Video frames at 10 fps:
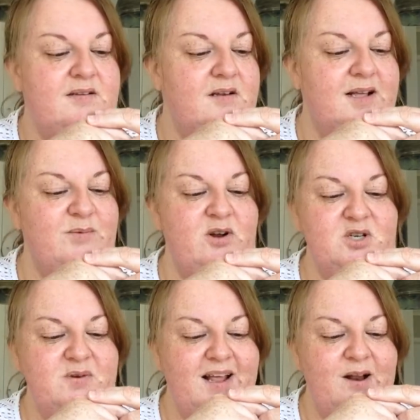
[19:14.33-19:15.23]
We're not
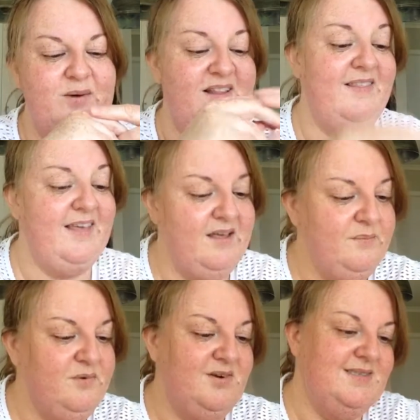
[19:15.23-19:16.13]
doing Halloween theme
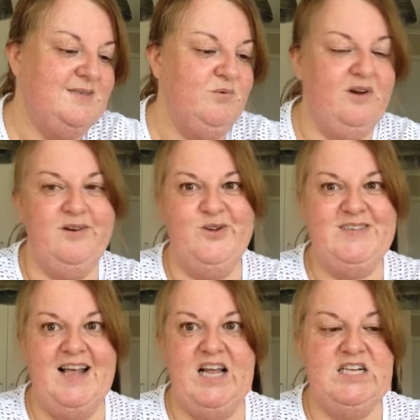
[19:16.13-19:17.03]
because we're in New
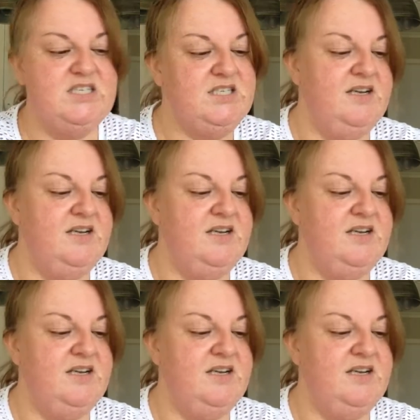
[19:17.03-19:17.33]
Zealand